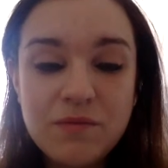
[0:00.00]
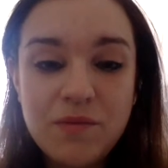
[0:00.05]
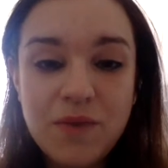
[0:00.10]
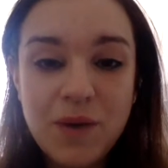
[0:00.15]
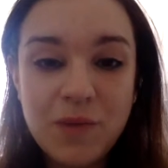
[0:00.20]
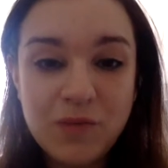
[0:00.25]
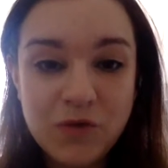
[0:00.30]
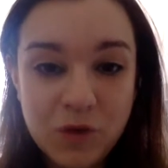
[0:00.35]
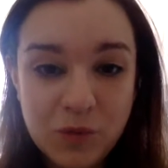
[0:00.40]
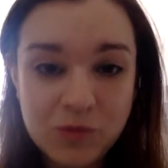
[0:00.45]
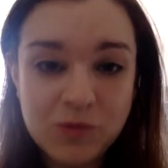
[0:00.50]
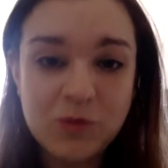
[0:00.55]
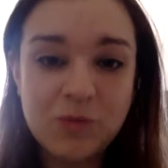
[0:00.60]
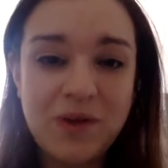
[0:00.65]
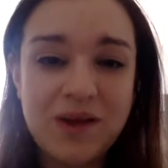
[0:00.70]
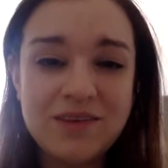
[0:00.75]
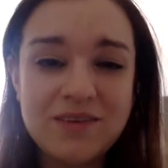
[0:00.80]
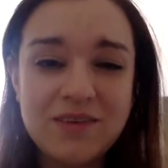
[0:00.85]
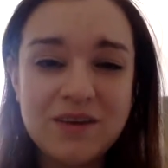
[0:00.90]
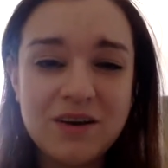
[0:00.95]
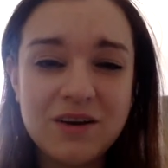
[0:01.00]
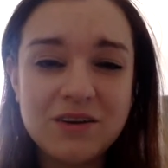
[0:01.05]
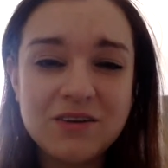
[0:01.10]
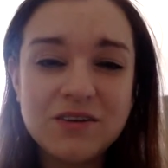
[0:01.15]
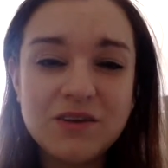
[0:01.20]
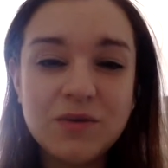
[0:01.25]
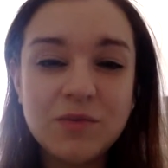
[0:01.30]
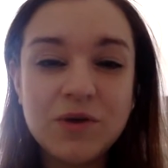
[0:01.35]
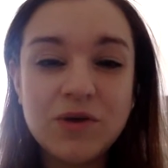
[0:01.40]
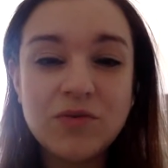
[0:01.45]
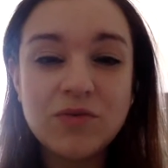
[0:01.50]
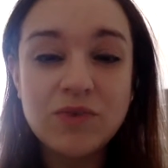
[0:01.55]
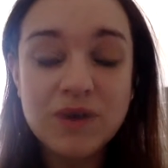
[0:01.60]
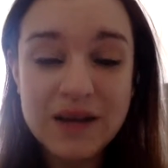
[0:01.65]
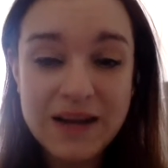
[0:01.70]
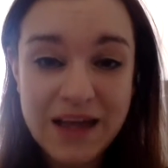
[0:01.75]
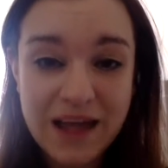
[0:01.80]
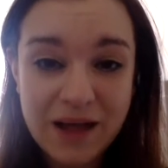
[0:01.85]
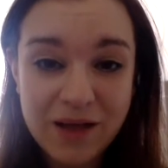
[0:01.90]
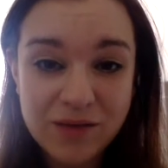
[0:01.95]
Abdominal massage can be
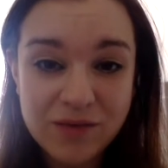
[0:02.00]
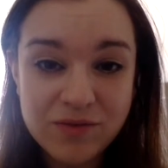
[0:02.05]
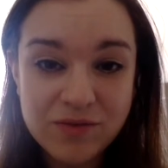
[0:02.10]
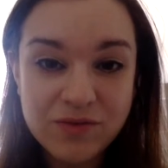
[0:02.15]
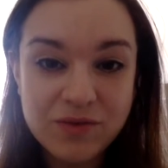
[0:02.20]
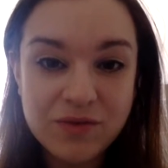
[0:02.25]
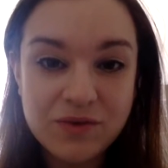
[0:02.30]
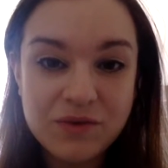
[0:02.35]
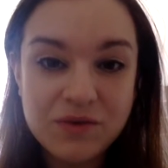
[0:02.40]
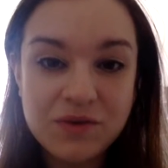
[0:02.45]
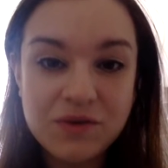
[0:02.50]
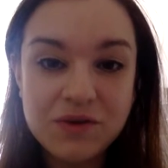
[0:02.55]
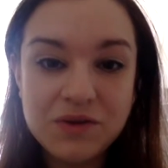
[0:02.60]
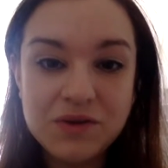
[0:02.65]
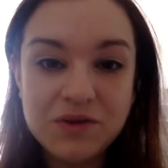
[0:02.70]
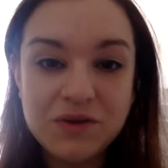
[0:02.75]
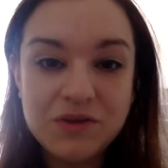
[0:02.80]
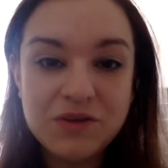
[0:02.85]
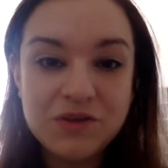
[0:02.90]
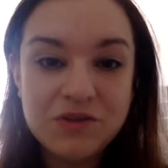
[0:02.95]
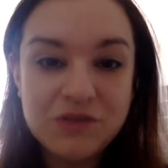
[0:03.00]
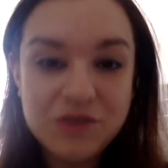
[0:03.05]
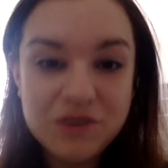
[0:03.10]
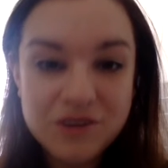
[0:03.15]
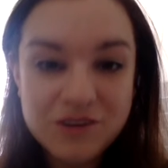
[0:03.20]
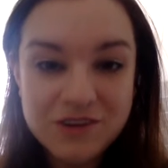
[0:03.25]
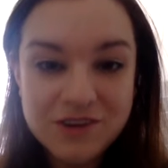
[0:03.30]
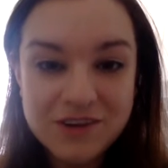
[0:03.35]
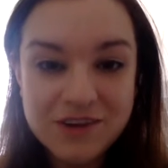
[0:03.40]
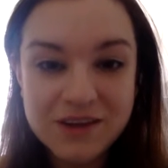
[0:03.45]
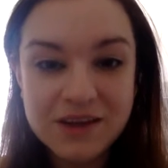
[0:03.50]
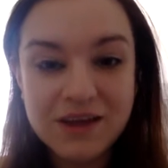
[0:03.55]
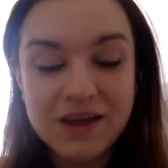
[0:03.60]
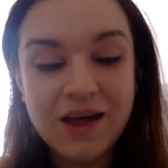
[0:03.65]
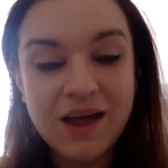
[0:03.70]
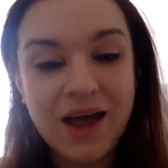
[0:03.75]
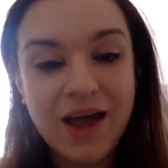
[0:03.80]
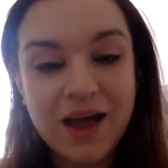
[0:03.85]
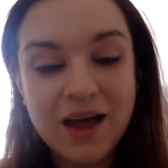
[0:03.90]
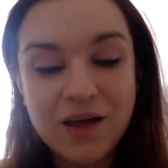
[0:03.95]
really helpful. Nutrition,
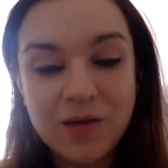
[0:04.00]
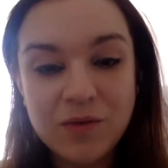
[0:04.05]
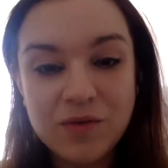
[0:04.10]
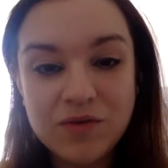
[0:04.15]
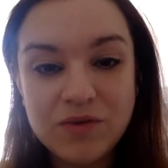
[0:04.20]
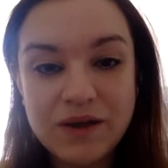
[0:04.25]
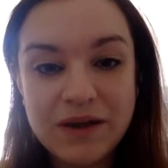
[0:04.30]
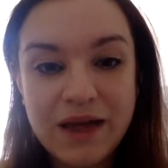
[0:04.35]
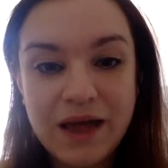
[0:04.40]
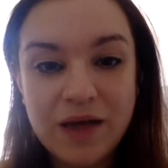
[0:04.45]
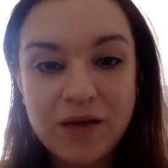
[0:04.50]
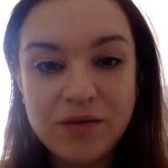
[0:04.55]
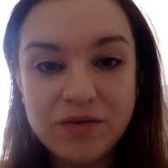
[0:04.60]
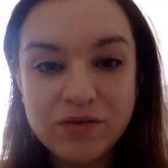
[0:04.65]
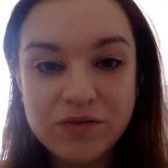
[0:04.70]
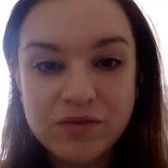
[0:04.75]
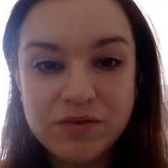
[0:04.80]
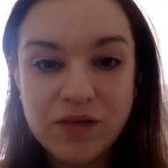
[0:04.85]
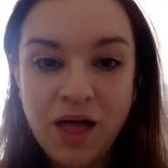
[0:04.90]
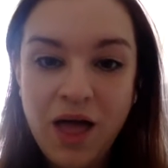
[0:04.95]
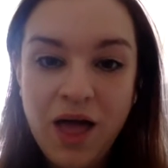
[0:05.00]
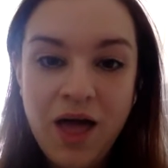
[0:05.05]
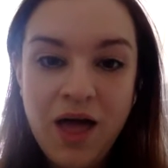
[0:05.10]
again, can be really helpful.